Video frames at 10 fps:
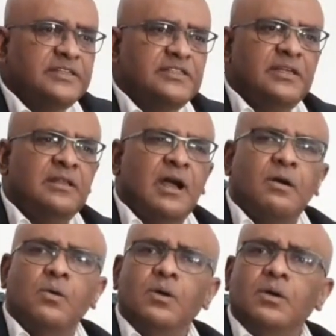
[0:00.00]
I see
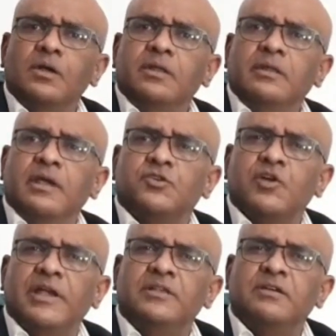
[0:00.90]
now they're
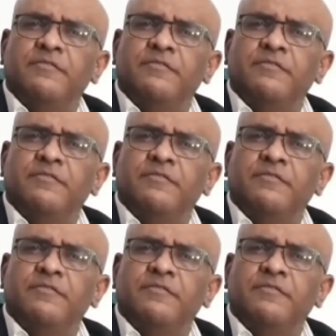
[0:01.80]
trying